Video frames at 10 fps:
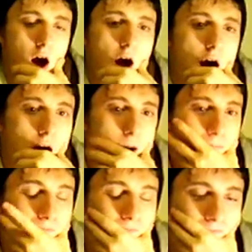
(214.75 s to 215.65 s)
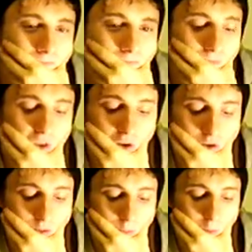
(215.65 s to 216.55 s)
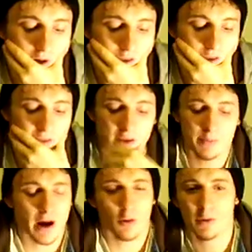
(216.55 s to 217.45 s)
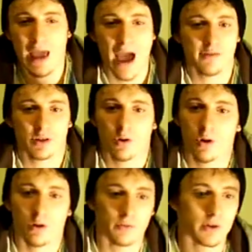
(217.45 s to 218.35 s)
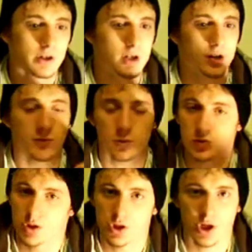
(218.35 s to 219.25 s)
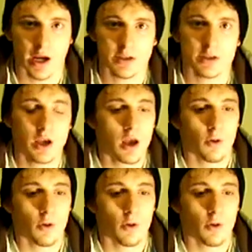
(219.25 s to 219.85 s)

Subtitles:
But the Athena Power, we haven't gone over and done voltage checks.